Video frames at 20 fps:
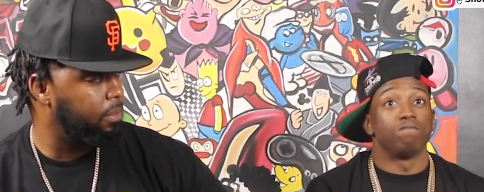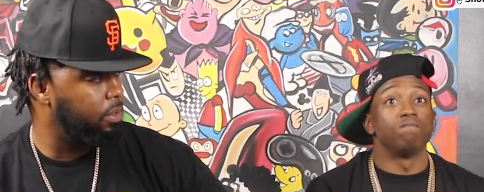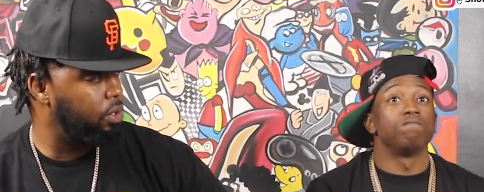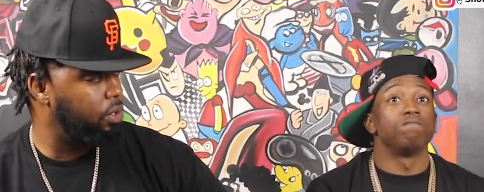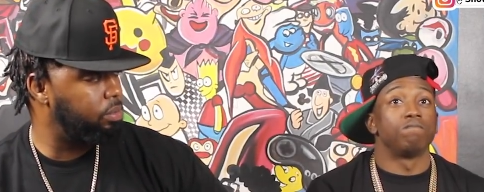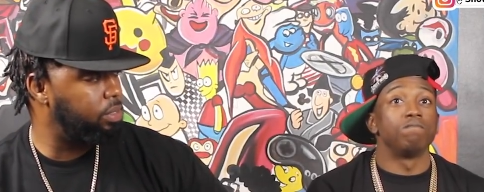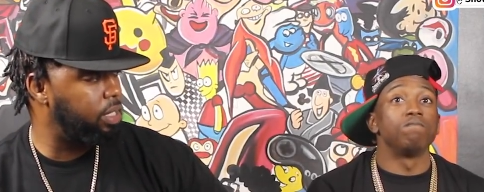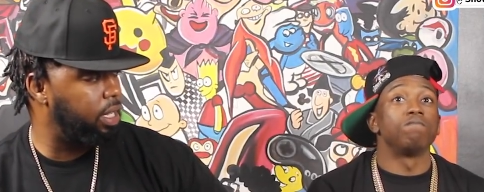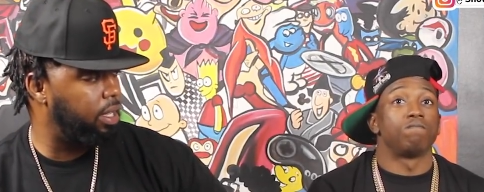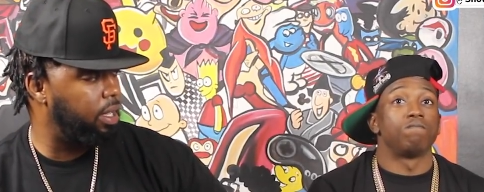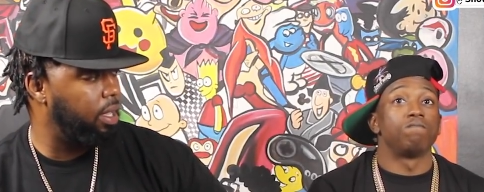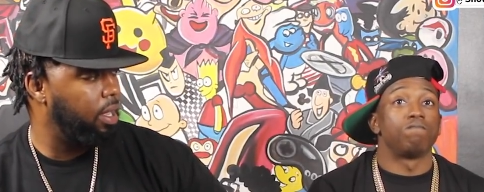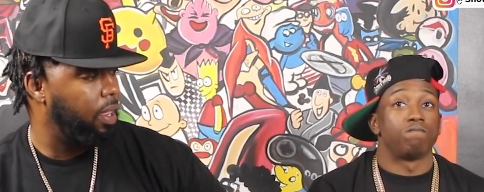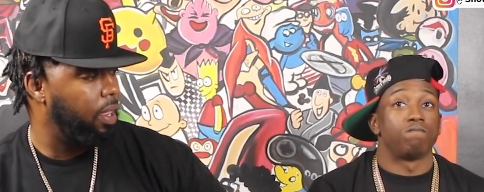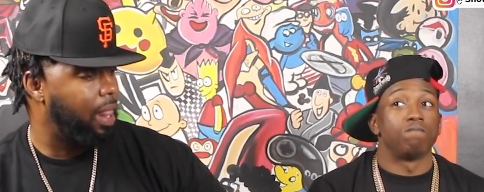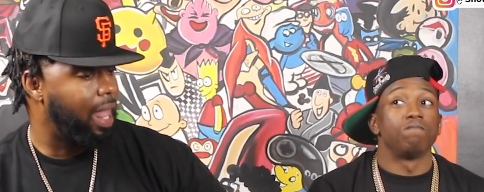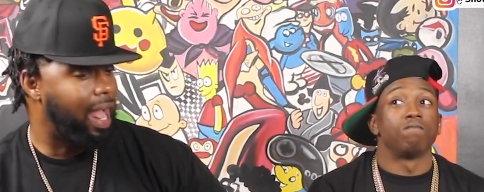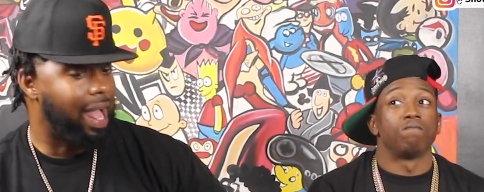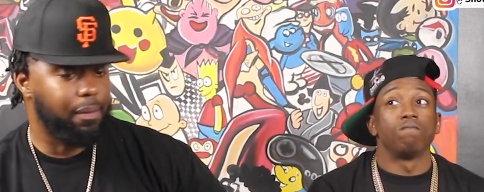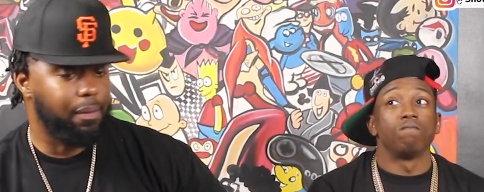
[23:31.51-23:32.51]
Speaker 1: You know what I'm saying?
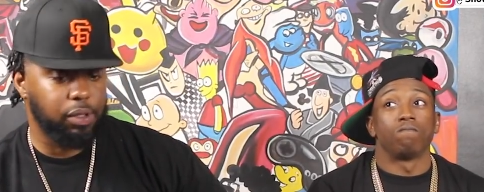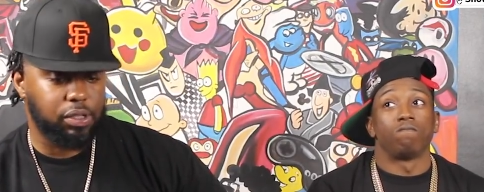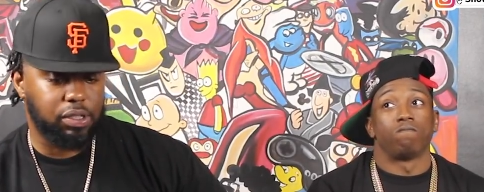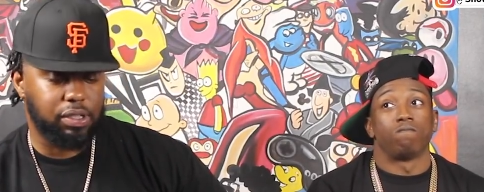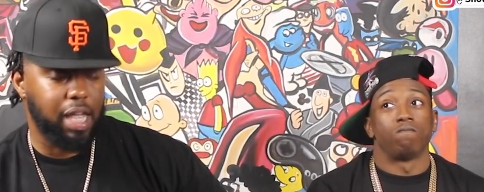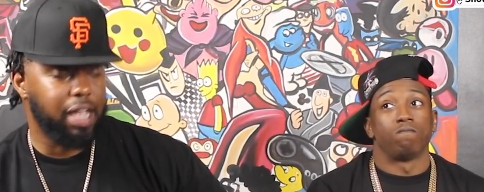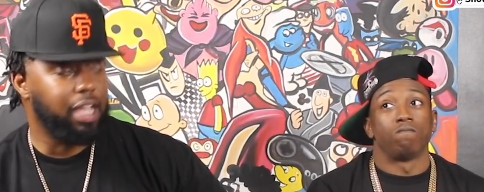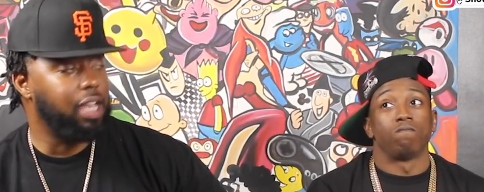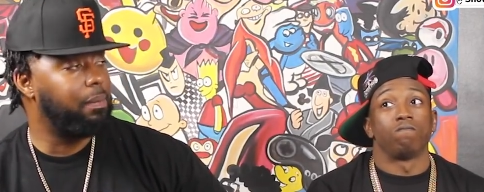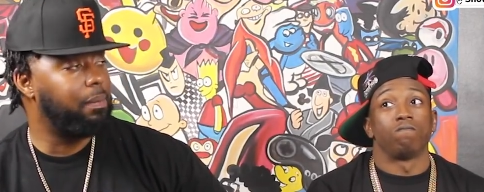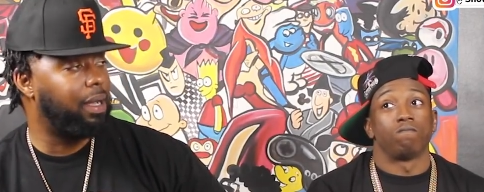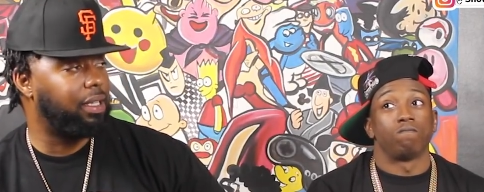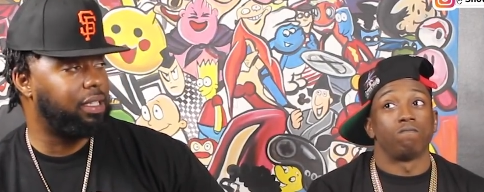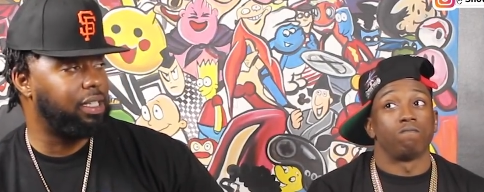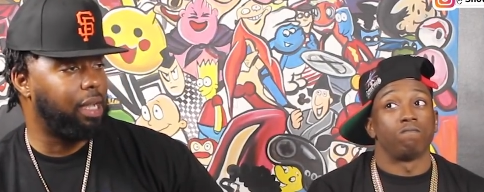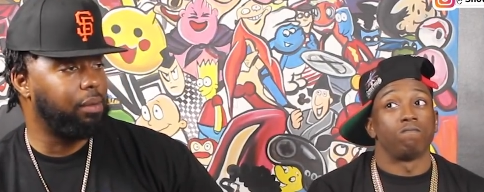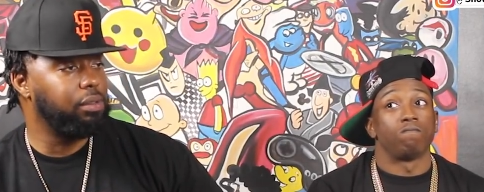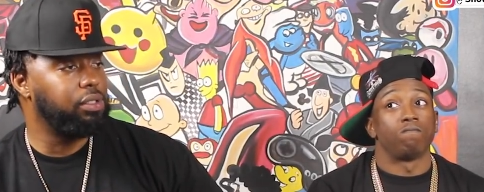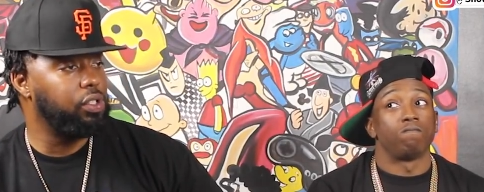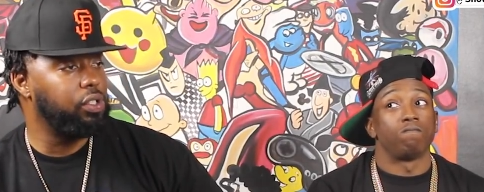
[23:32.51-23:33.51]
I was thinking about
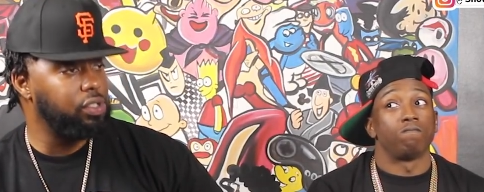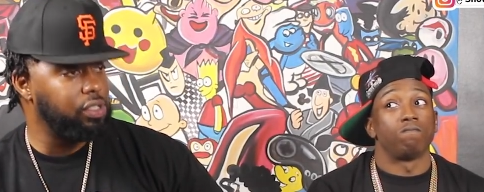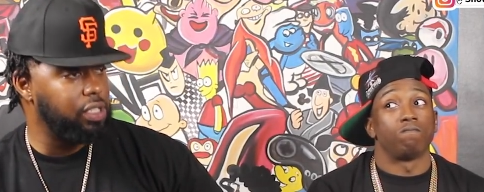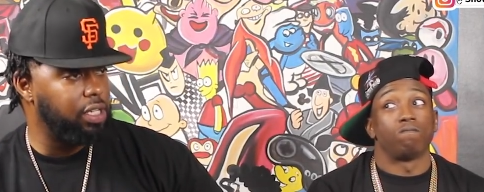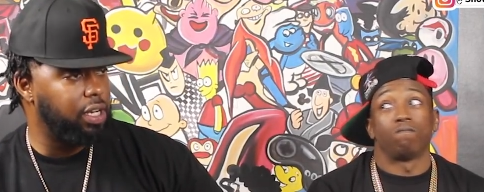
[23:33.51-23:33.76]
that. I was using